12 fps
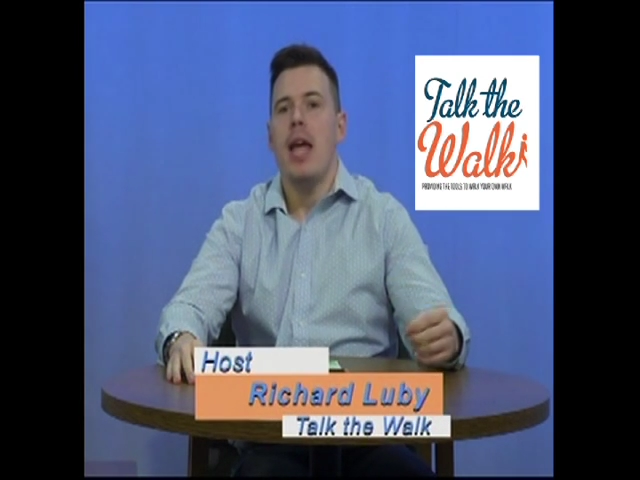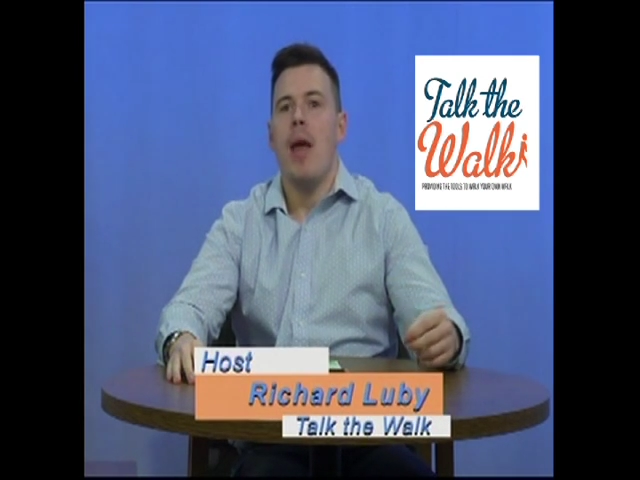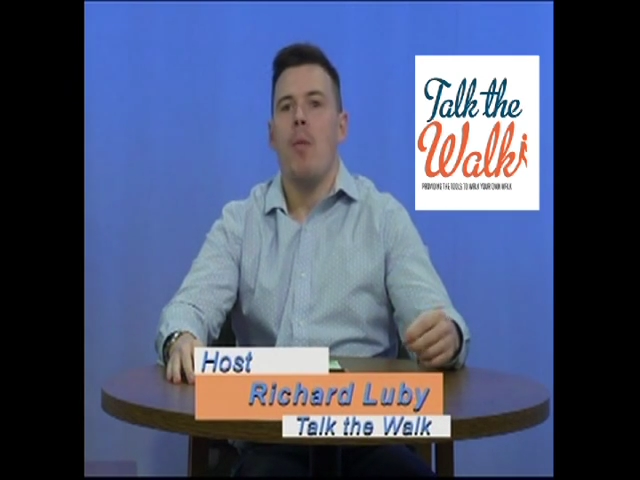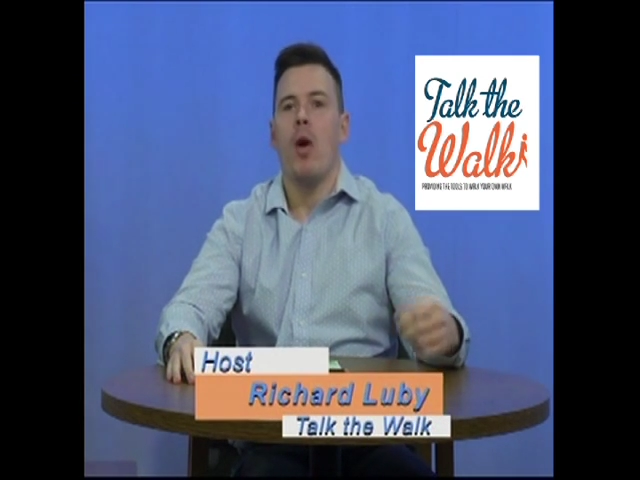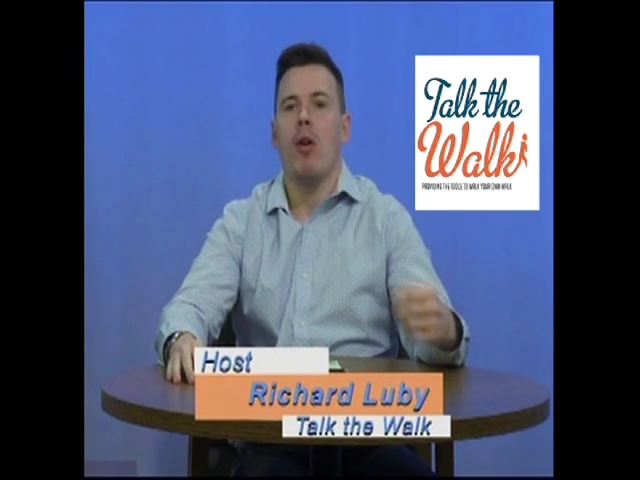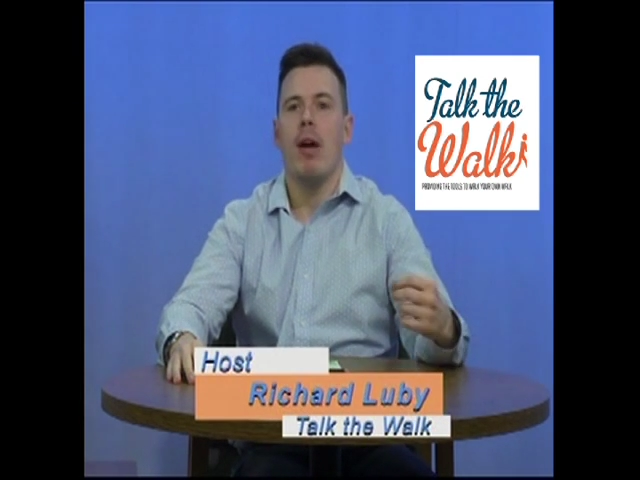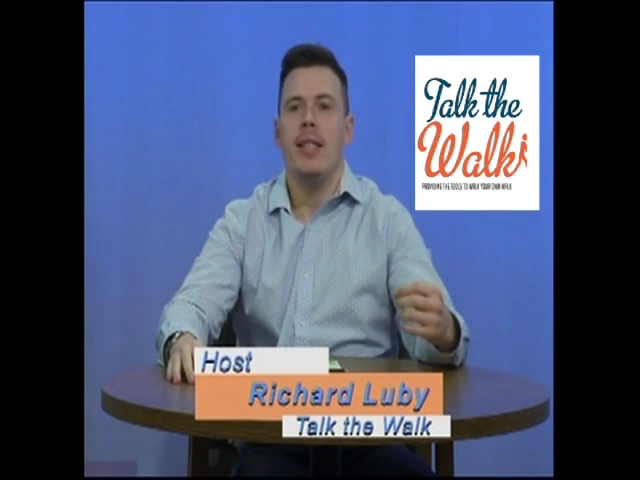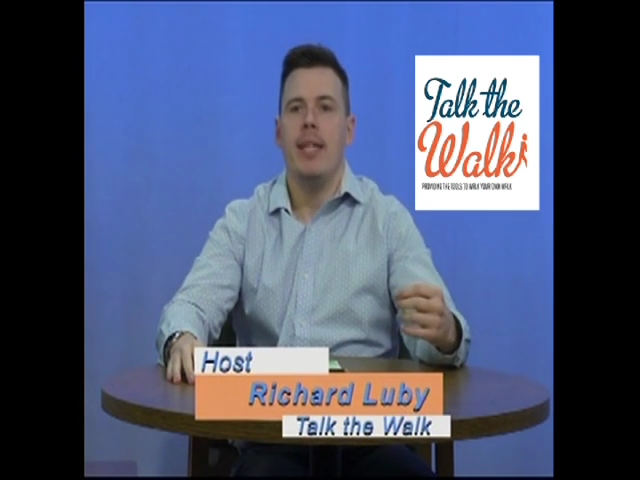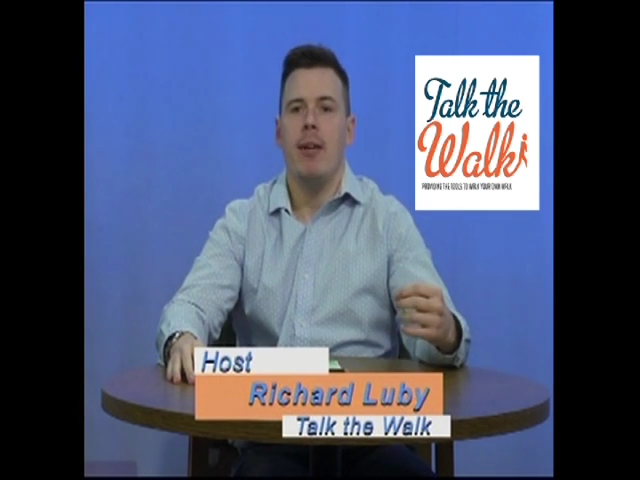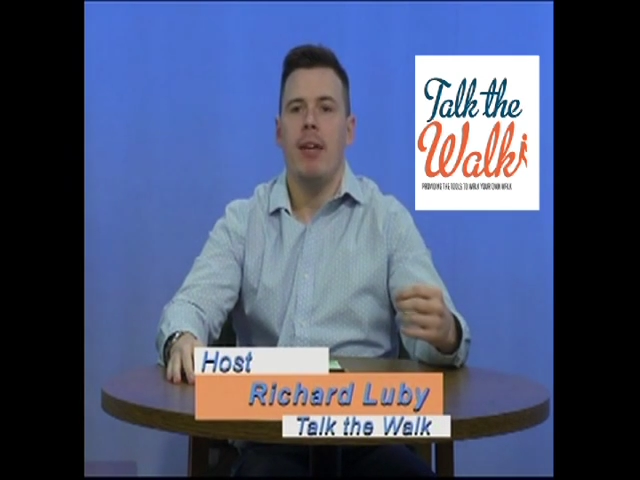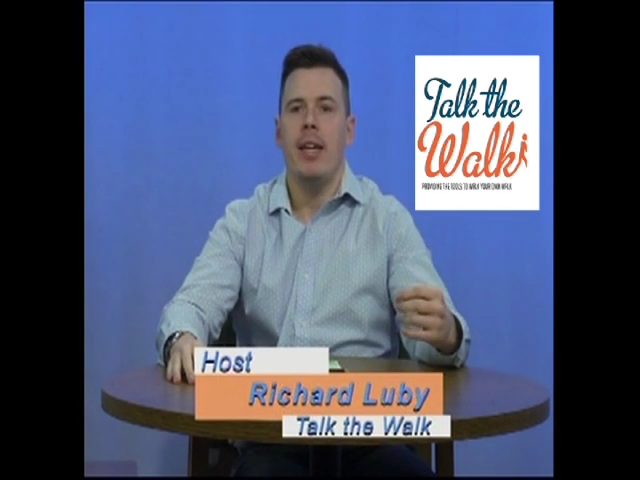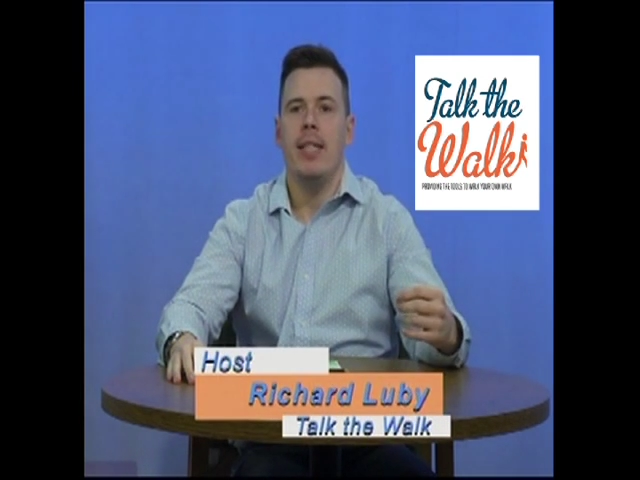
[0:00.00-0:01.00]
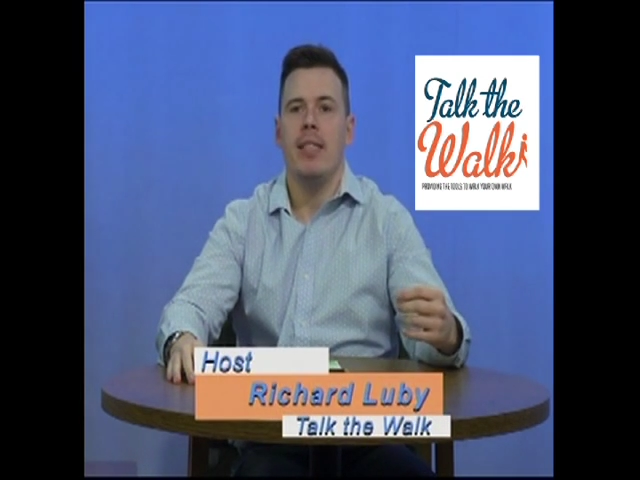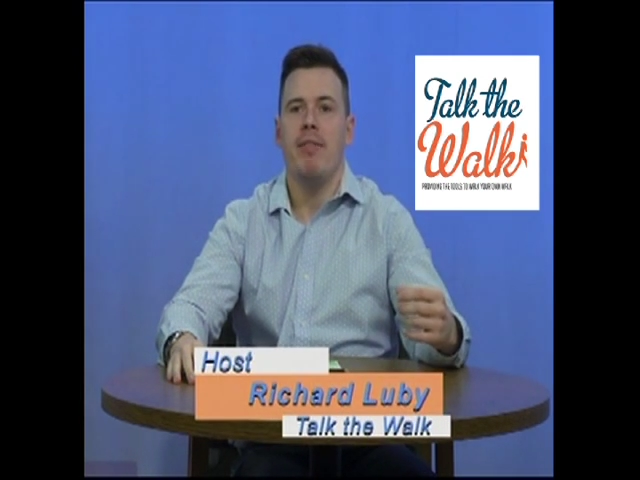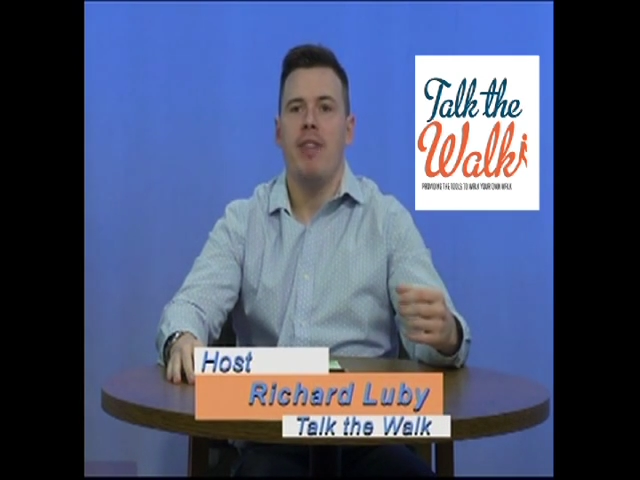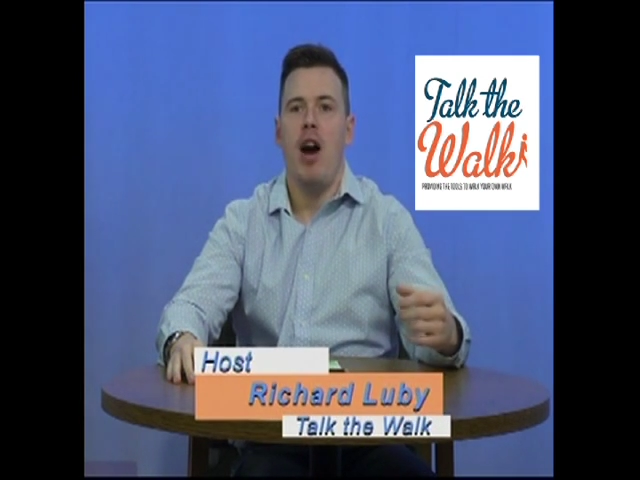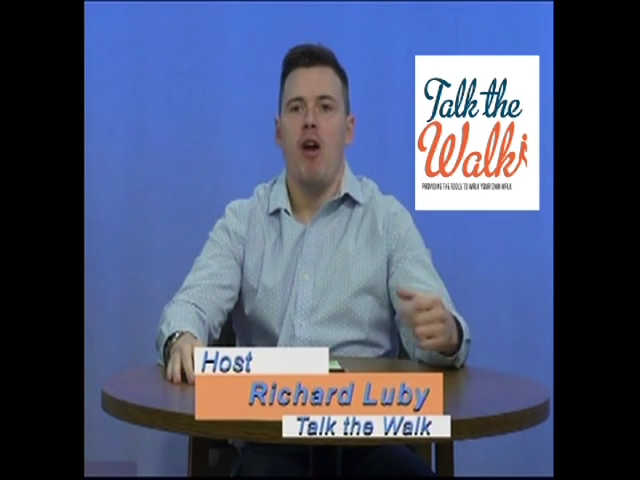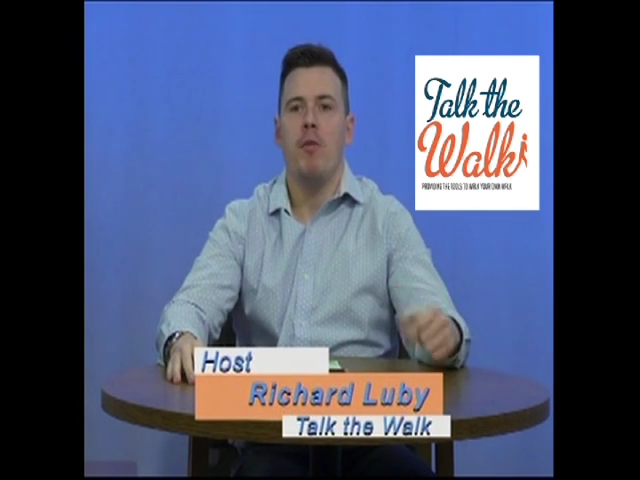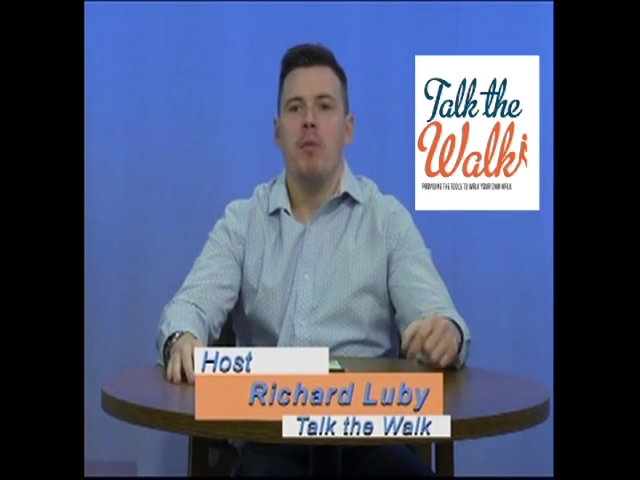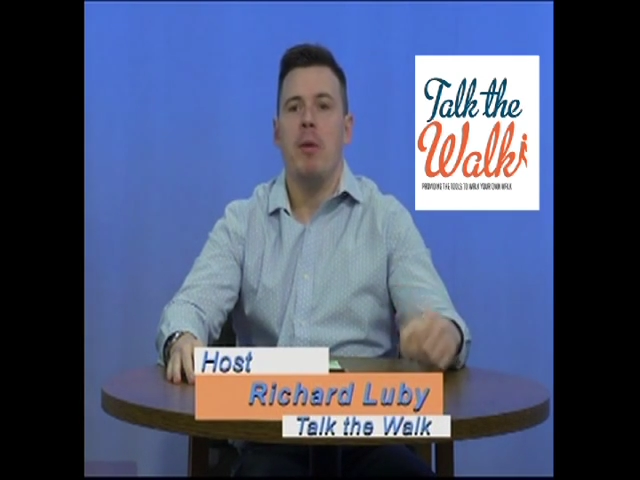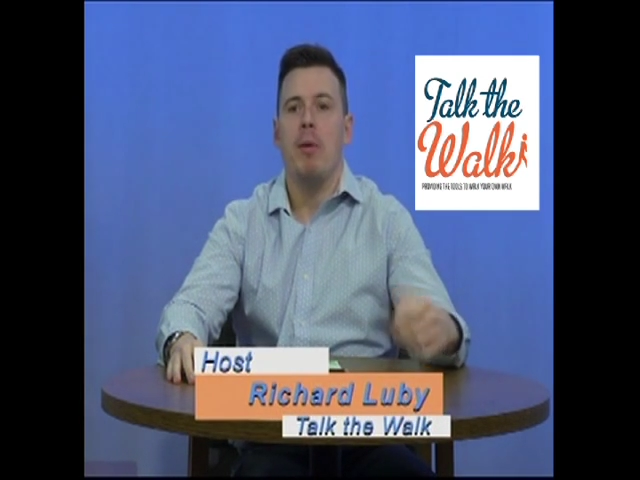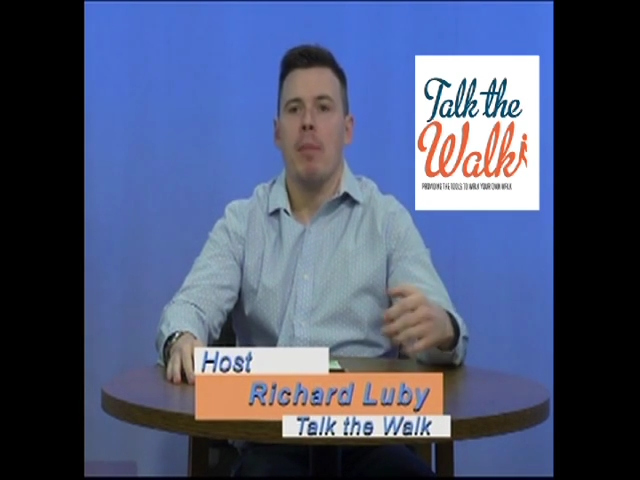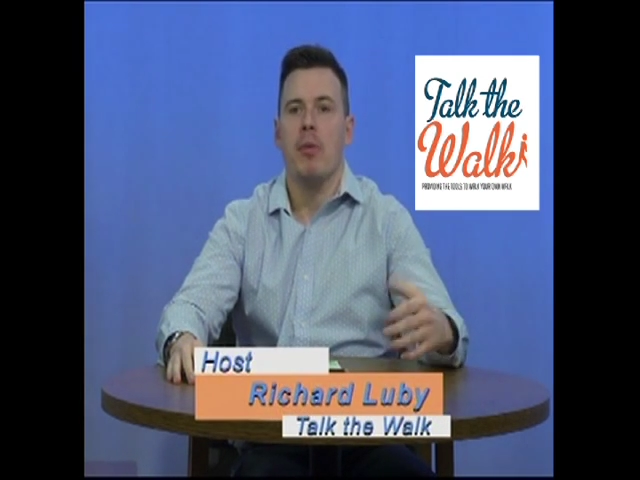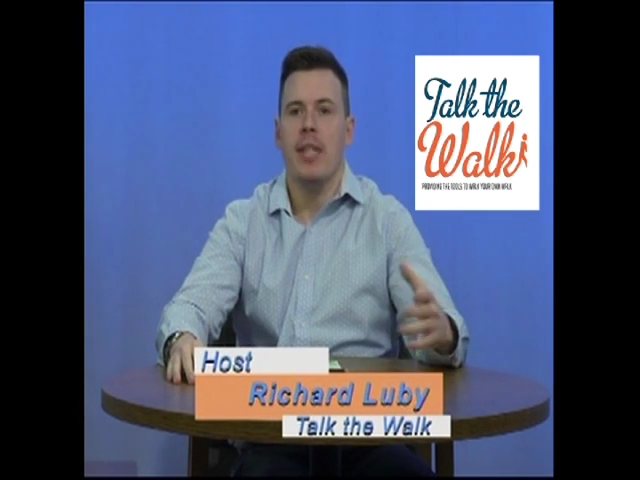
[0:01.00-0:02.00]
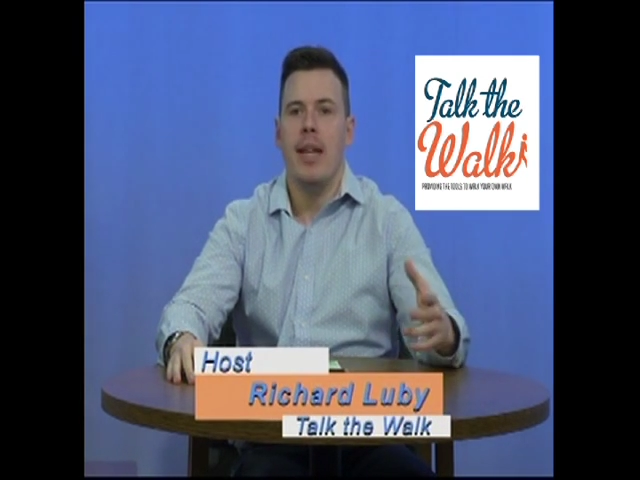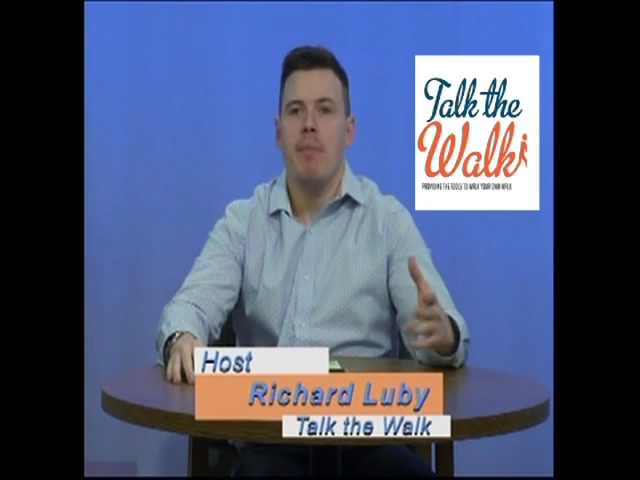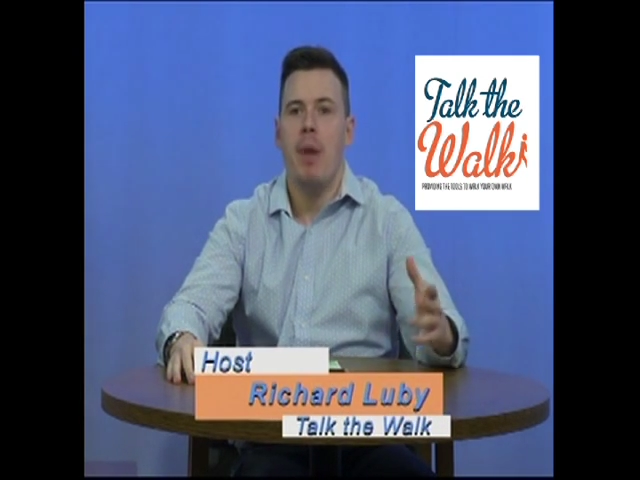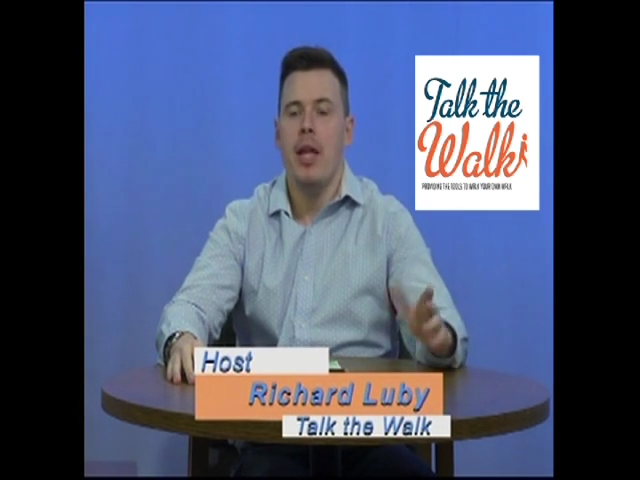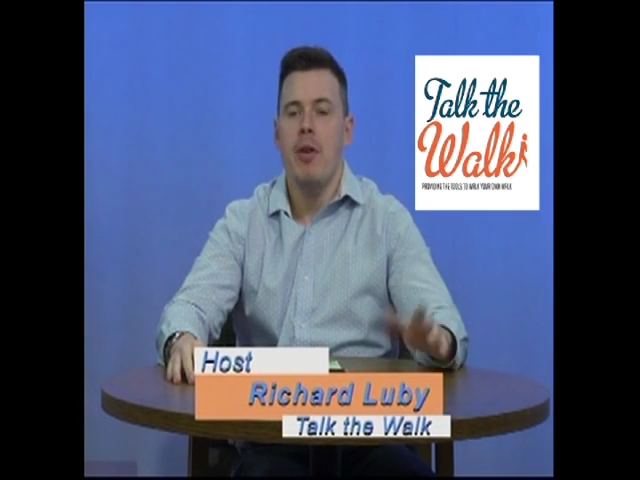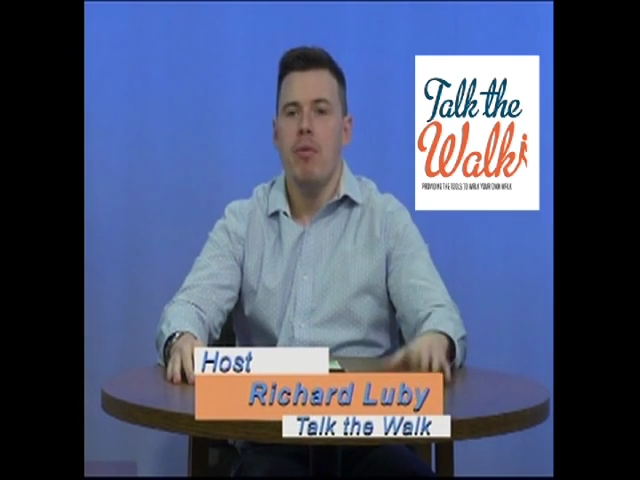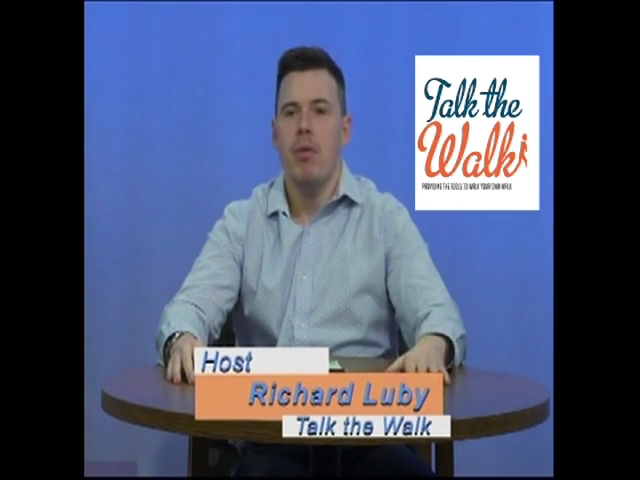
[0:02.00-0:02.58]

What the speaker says: and what criteria is involved to be represented by you?